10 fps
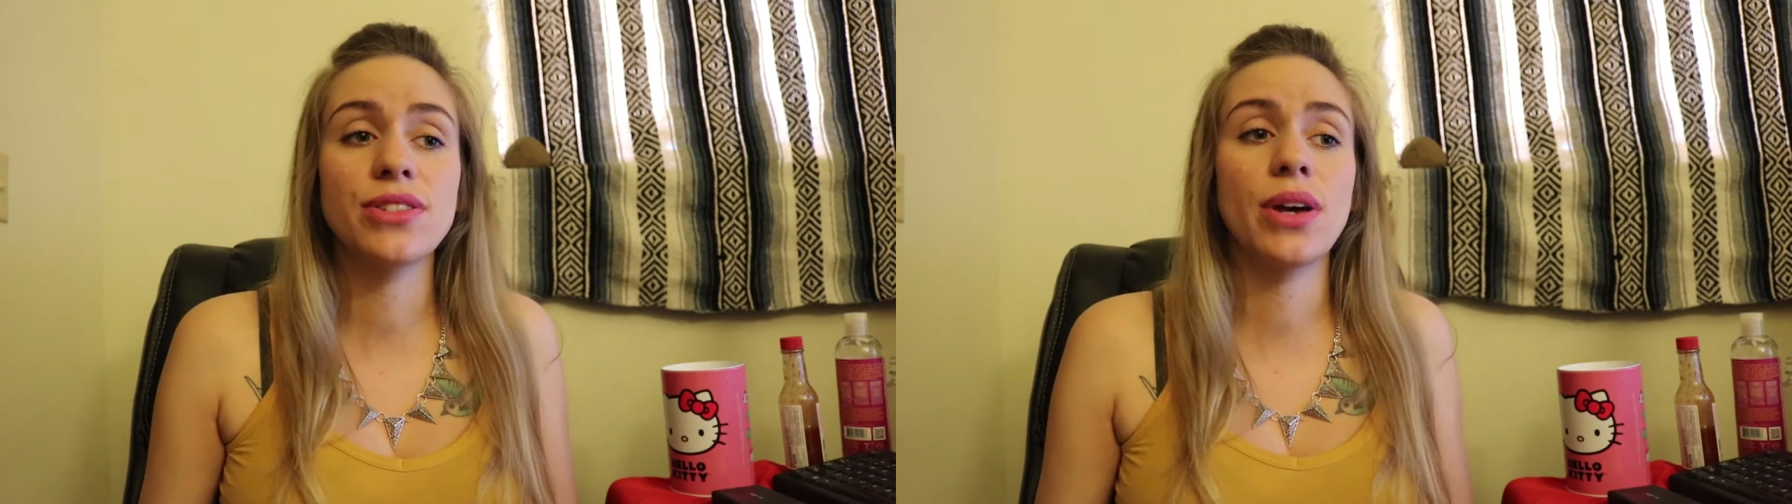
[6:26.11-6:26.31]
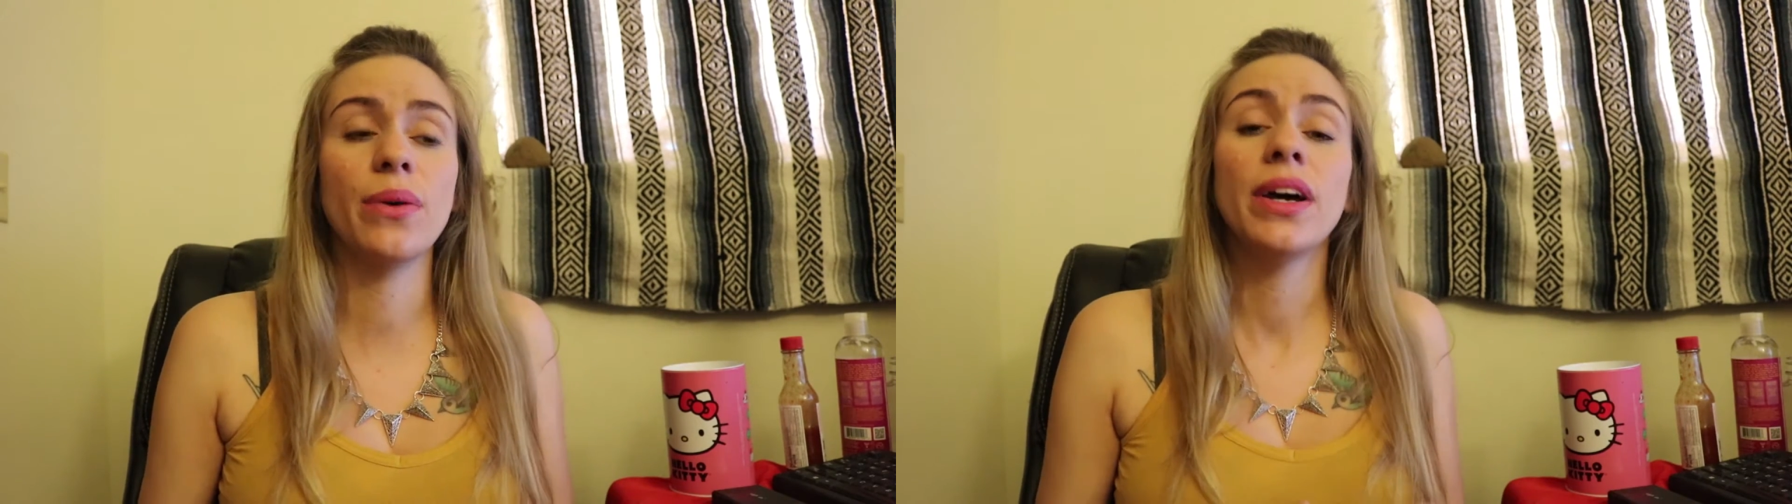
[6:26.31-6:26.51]

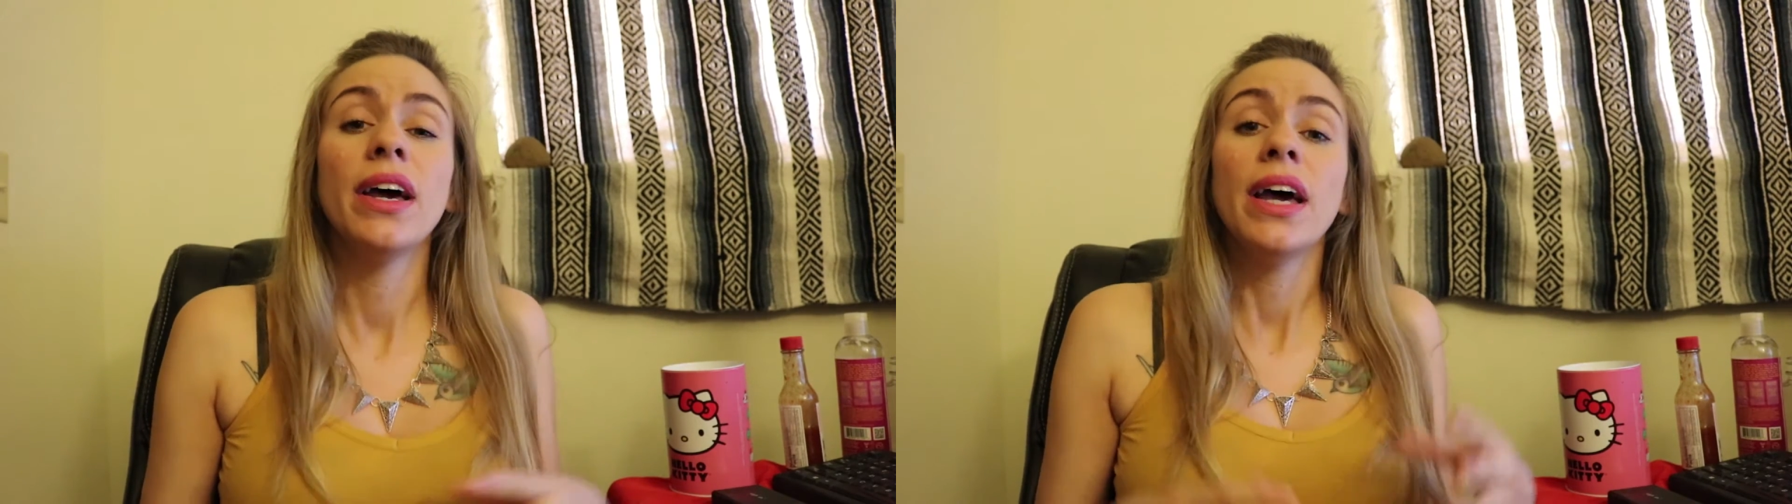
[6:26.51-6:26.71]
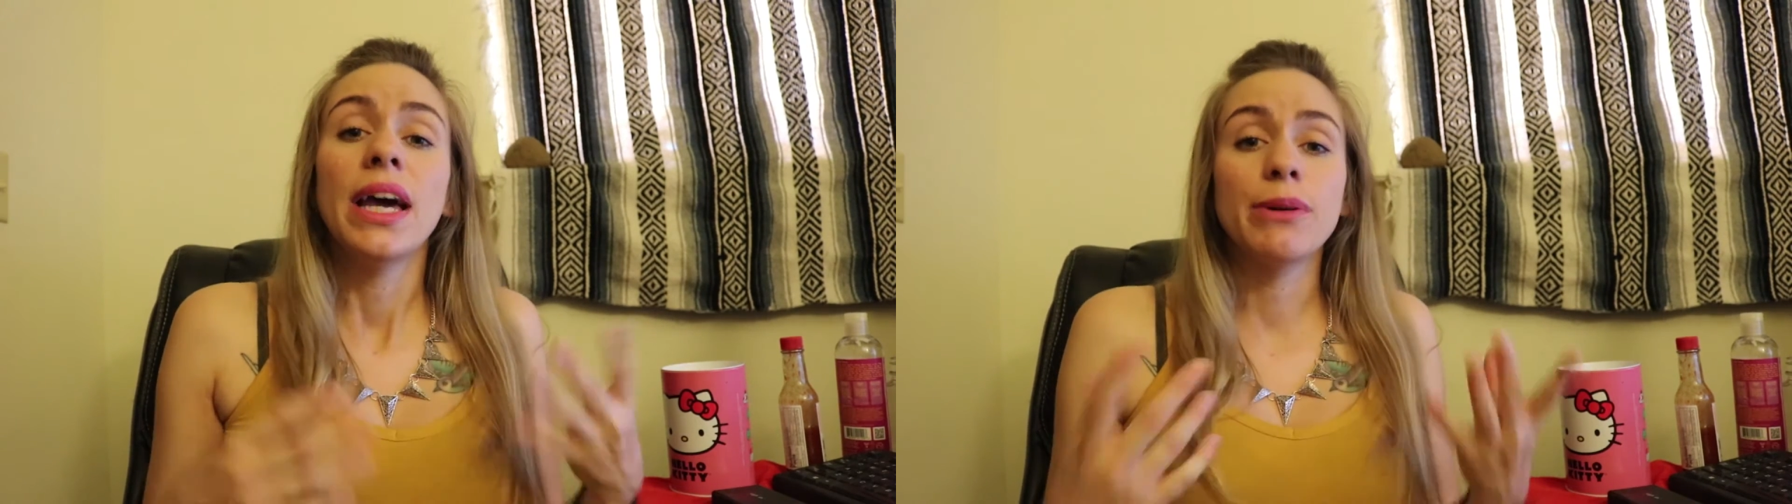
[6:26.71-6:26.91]
So
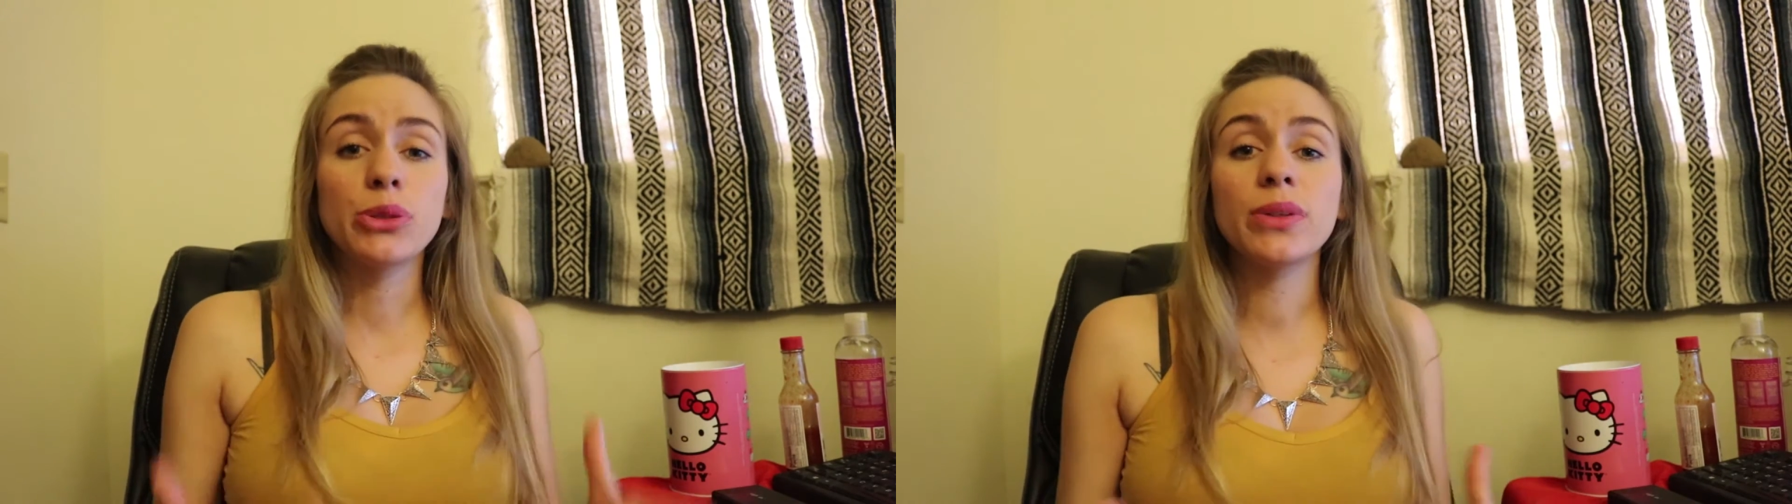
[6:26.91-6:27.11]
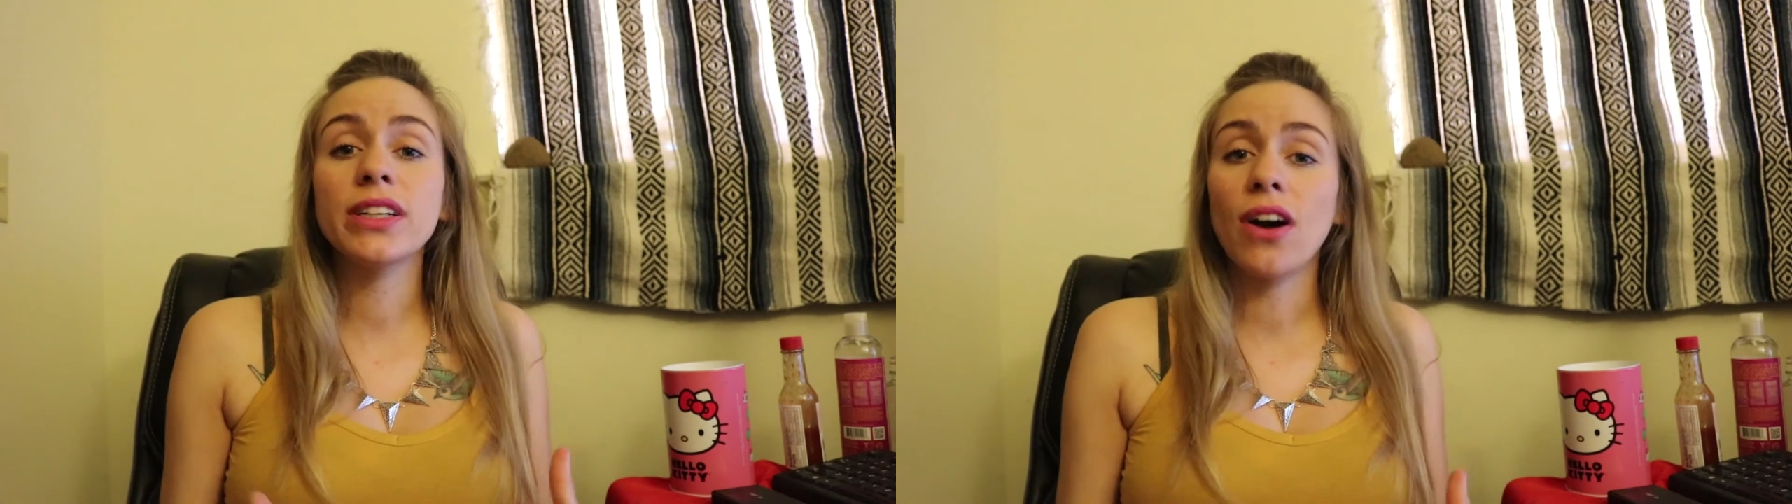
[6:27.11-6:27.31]
it
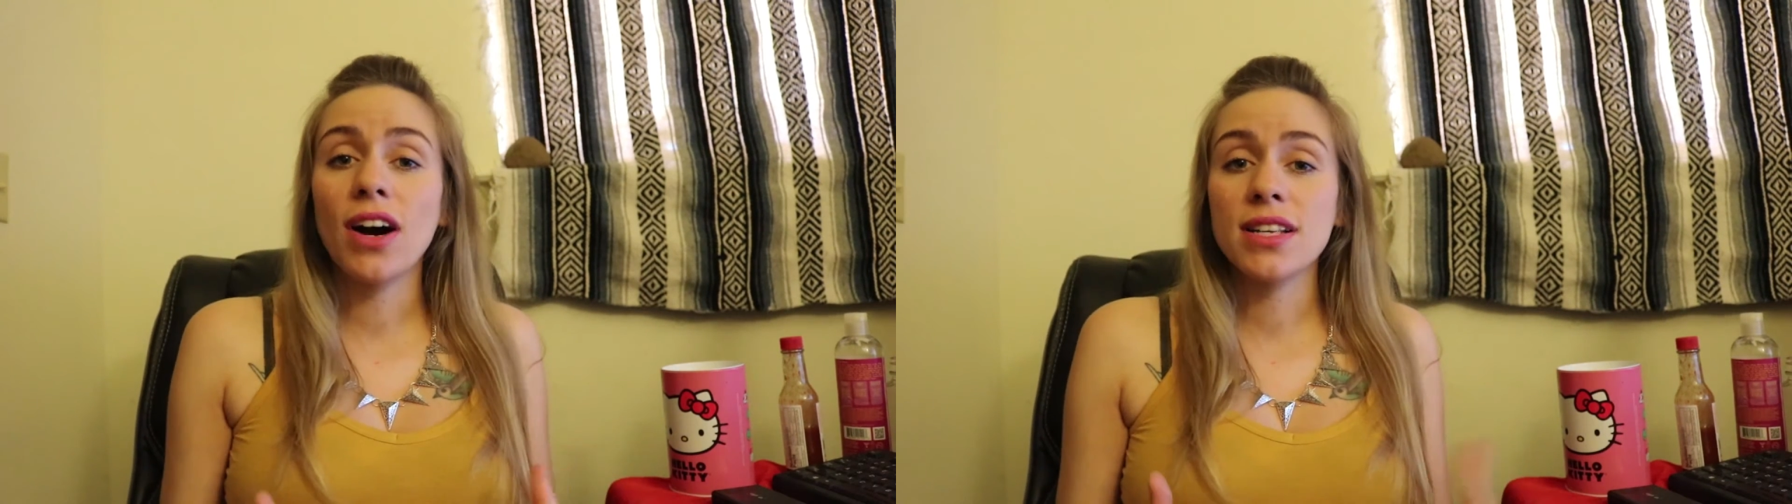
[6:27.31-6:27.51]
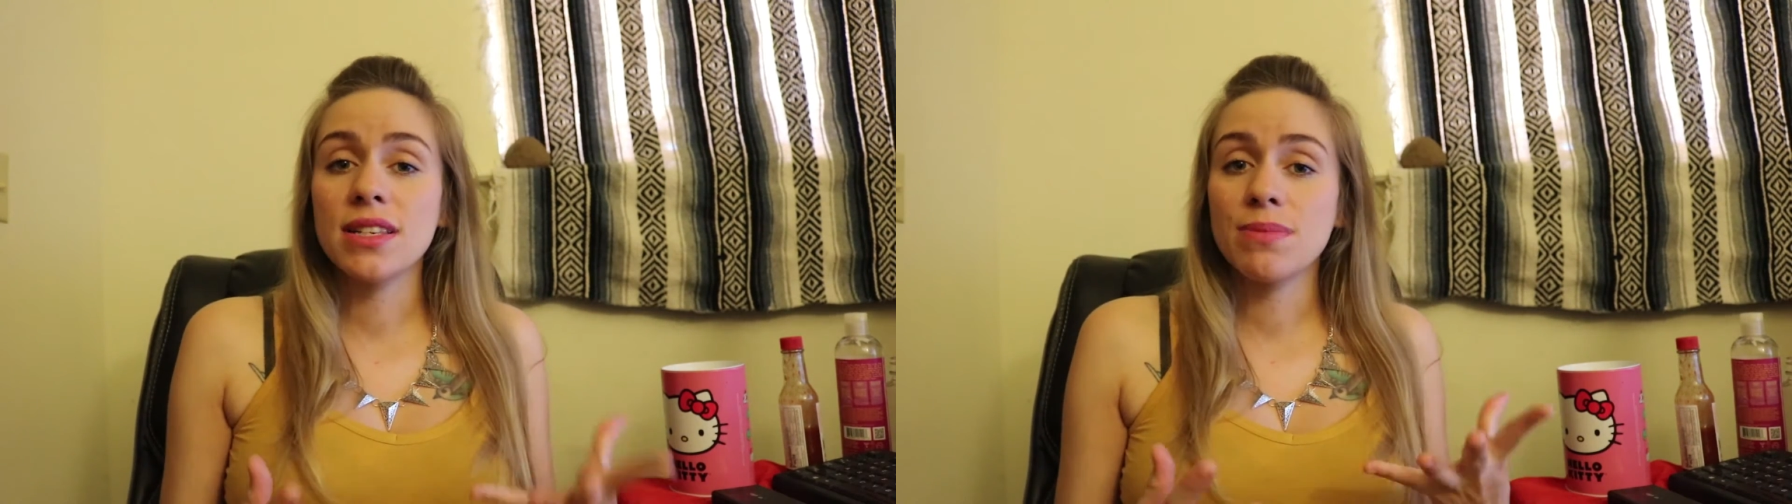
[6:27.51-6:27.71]
was really
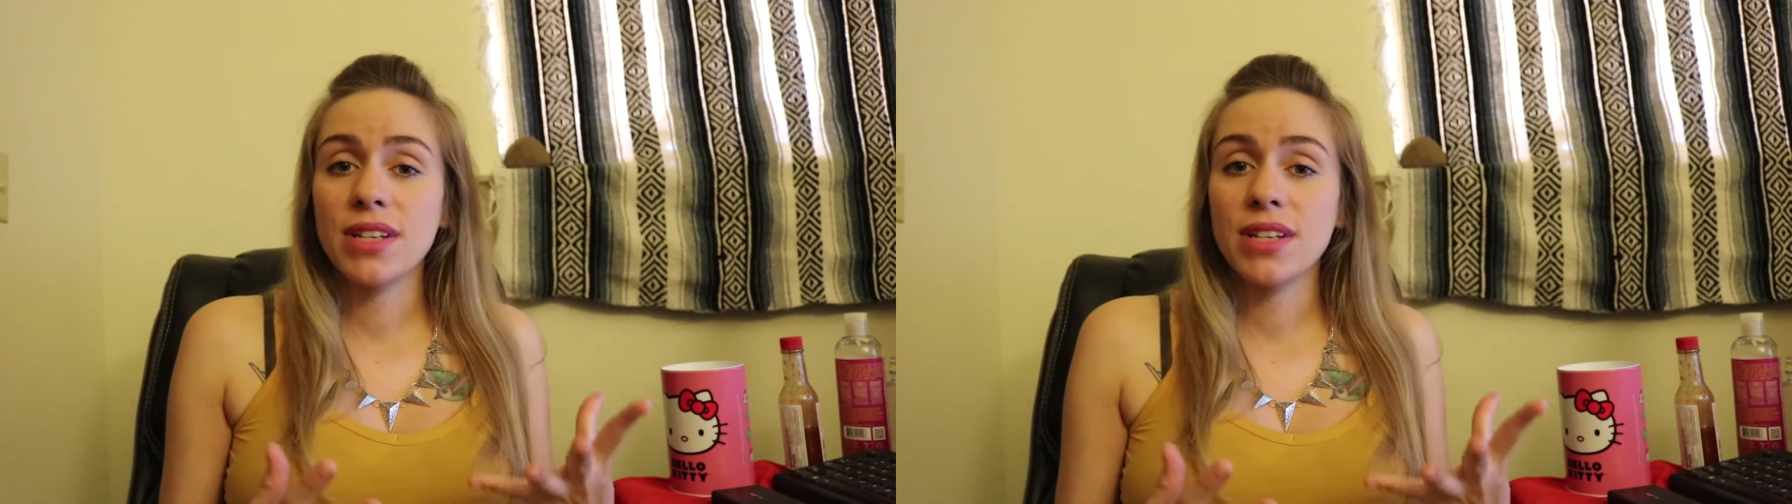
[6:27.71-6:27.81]
awesome